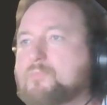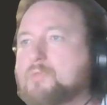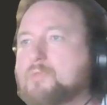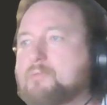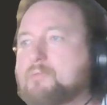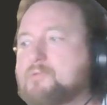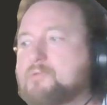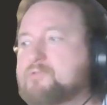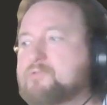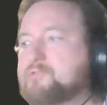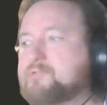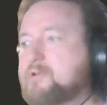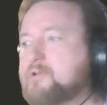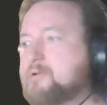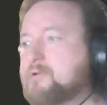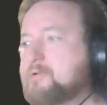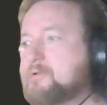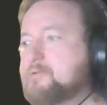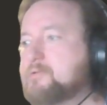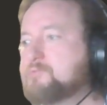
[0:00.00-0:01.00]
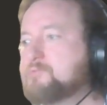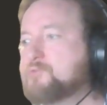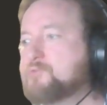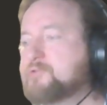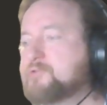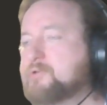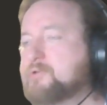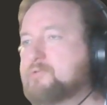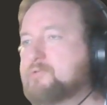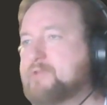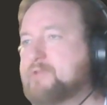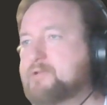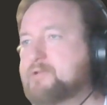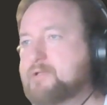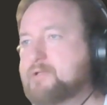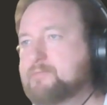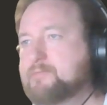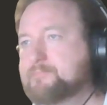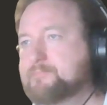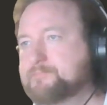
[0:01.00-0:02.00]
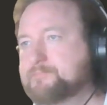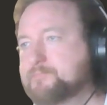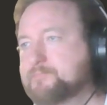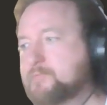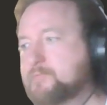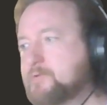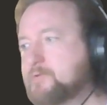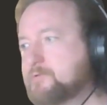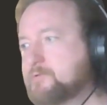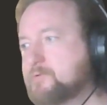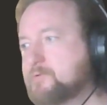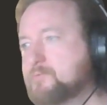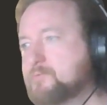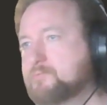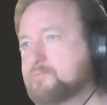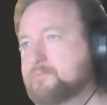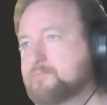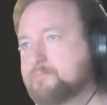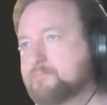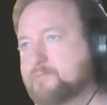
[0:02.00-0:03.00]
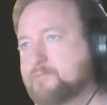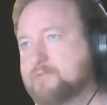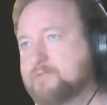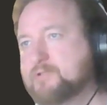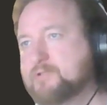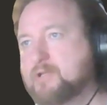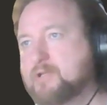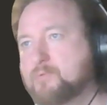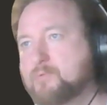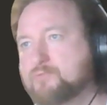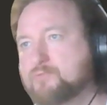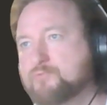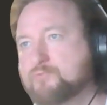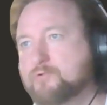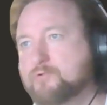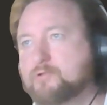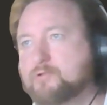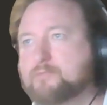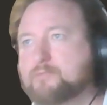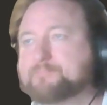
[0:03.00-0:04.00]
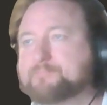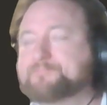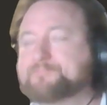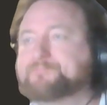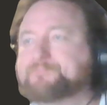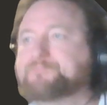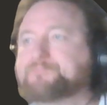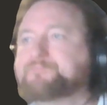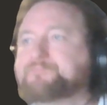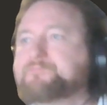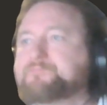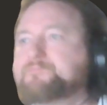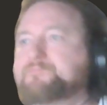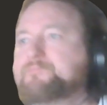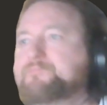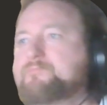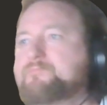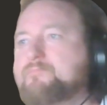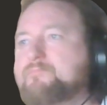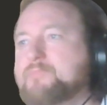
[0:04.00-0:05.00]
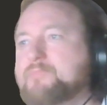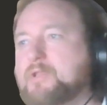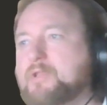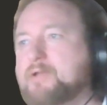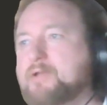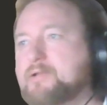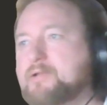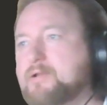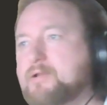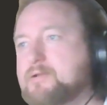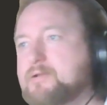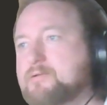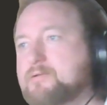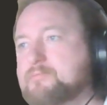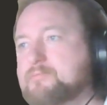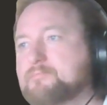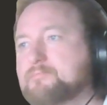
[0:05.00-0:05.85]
because the rook's now defending. So you have to take with the rook. And then,